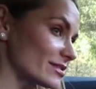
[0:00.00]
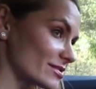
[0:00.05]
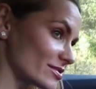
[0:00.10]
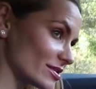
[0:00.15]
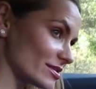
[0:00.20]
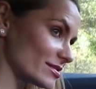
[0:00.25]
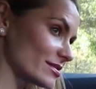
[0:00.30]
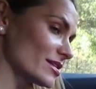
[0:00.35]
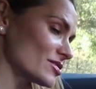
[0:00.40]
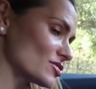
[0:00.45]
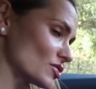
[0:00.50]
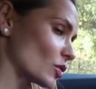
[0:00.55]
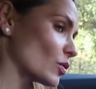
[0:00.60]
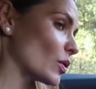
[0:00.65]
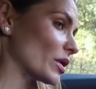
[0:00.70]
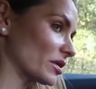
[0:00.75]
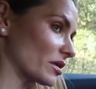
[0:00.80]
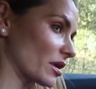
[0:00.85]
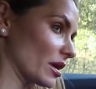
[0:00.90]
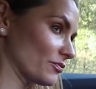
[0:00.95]
the seats, they're actually
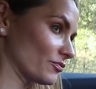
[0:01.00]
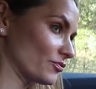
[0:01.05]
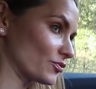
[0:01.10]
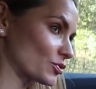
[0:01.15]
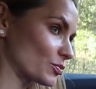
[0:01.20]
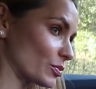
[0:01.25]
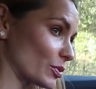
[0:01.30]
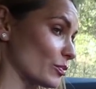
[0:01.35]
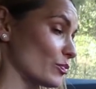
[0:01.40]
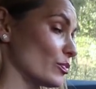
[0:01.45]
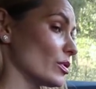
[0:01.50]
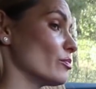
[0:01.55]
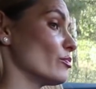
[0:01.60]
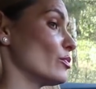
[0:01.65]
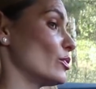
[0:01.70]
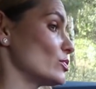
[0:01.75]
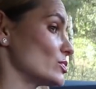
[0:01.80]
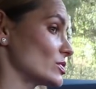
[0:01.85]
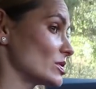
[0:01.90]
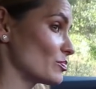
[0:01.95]
quite comfortable, but
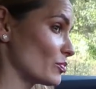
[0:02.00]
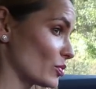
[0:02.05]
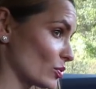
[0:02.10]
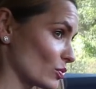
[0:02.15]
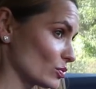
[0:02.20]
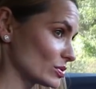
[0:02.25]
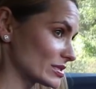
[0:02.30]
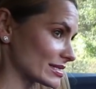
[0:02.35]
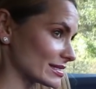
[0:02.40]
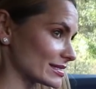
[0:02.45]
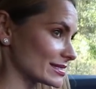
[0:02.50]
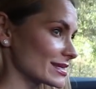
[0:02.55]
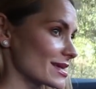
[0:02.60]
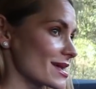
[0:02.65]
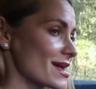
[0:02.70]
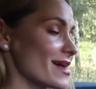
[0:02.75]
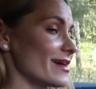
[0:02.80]
most important,